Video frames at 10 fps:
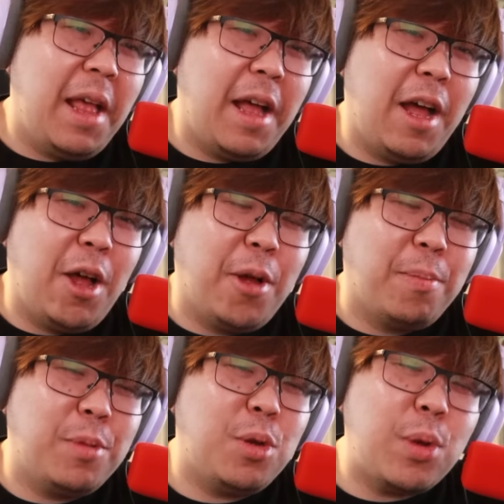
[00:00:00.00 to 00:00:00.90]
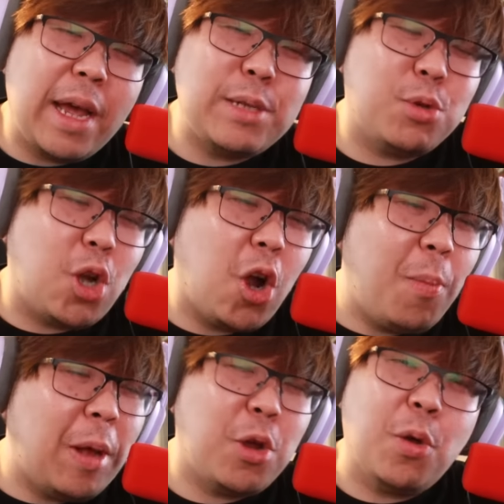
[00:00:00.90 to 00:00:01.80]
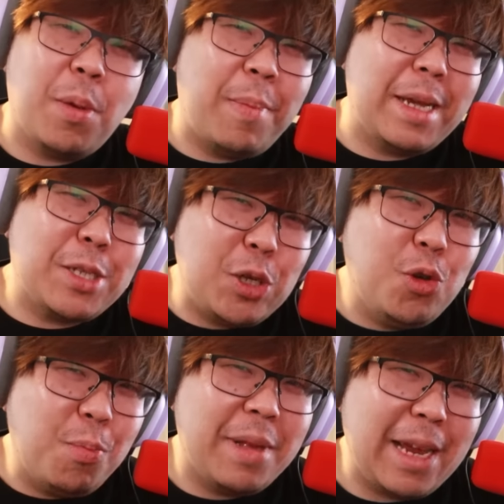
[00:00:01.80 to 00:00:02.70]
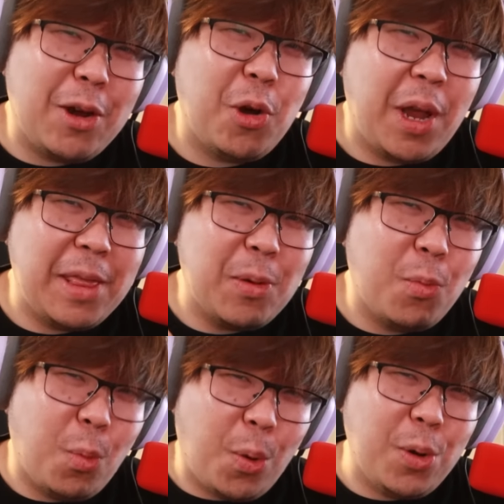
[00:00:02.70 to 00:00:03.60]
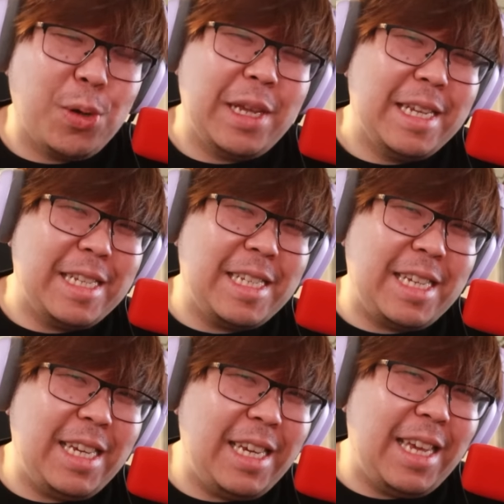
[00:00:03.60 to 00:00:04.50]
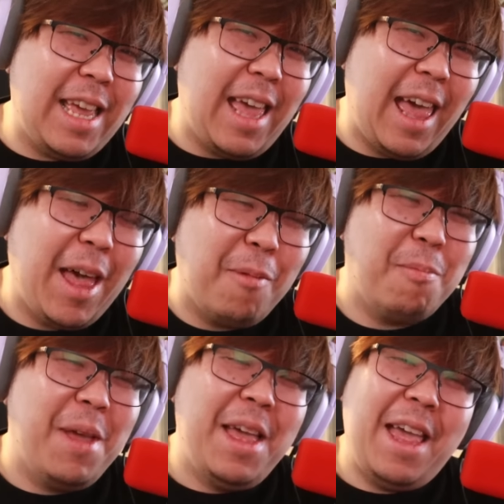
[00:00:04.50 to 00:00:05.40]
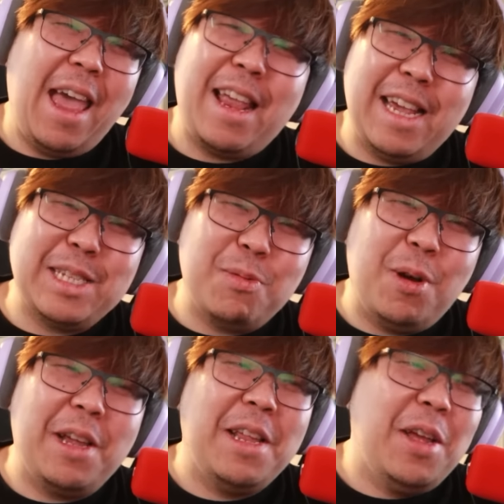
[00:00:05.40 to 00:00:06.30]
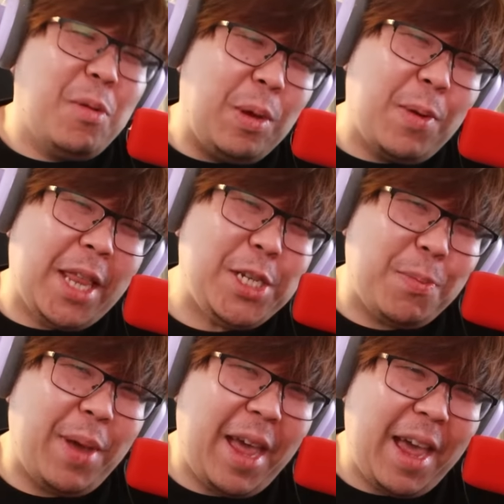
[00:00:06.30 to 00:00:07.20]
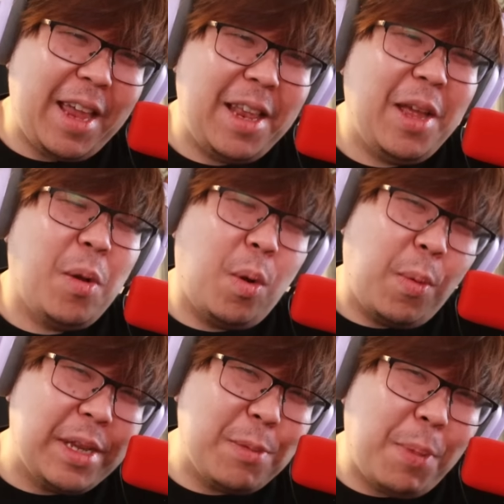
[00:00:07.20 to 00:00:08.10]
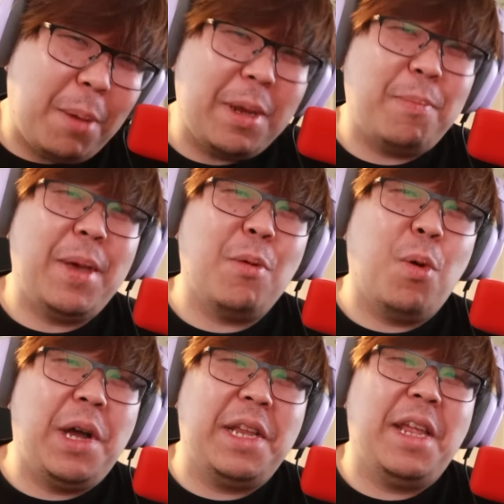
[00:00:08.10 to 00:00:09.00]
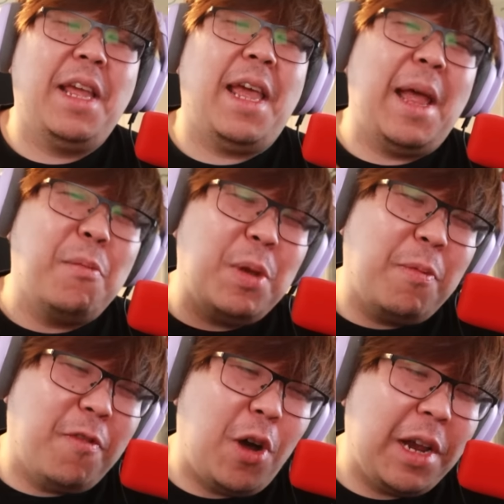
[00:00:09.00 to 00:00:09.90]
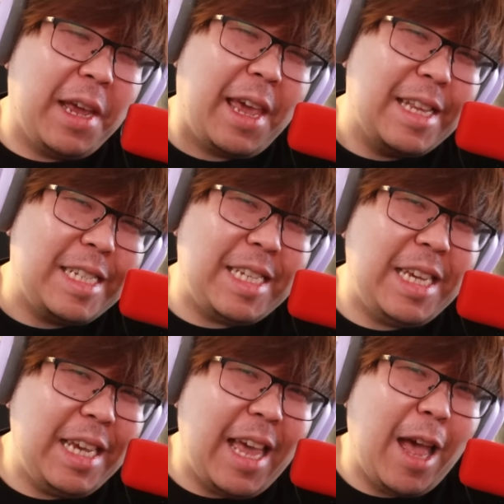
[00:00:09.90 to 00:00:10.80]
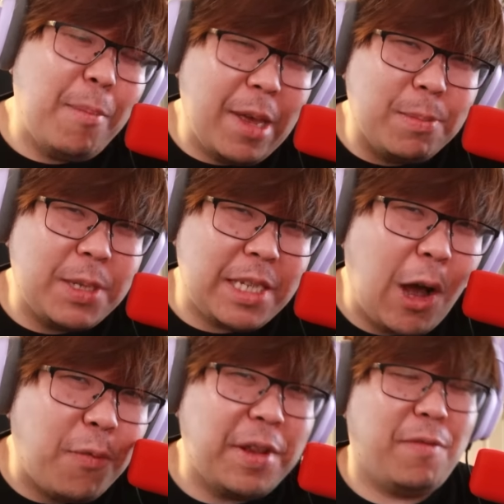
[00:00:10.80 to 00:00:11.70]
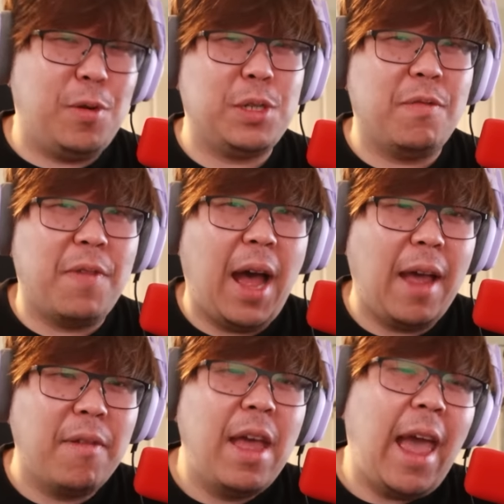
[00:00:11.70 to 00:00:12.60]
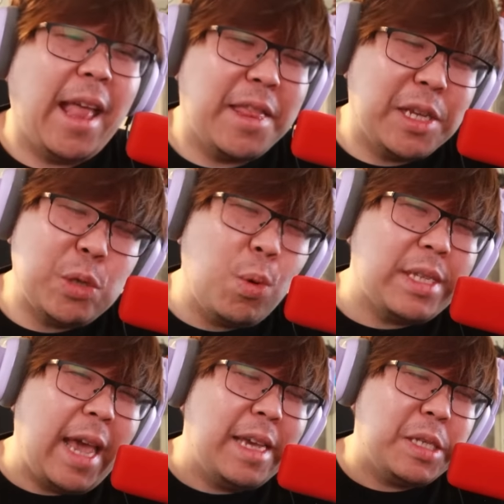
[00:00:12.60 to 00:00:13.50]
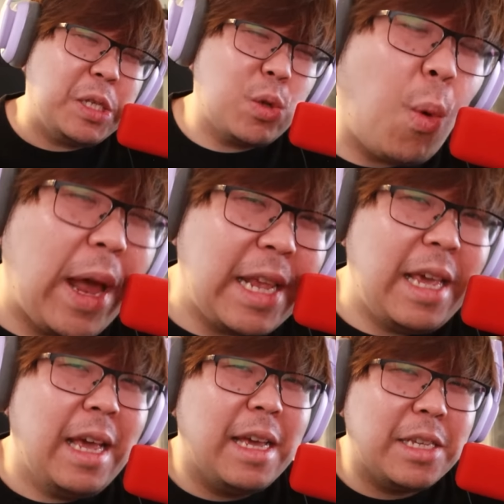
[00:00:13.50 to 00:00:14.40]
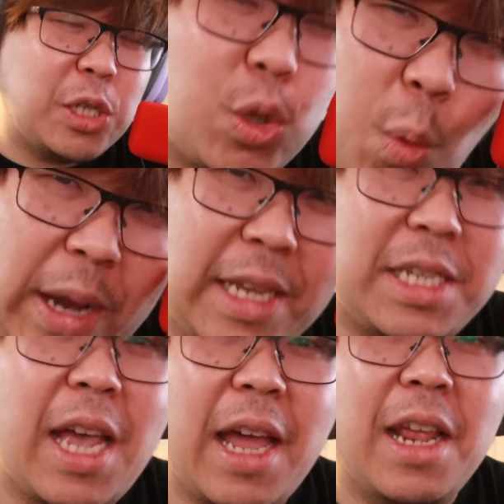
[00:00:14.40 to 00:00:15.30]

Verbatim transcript: You guys were talking about, yo, the best Q player in the world is TM. And guess what? We went to Japan, we went to Public Big One, and we fought against TM himself in the first to five. And this was a sweaty, sweaty set.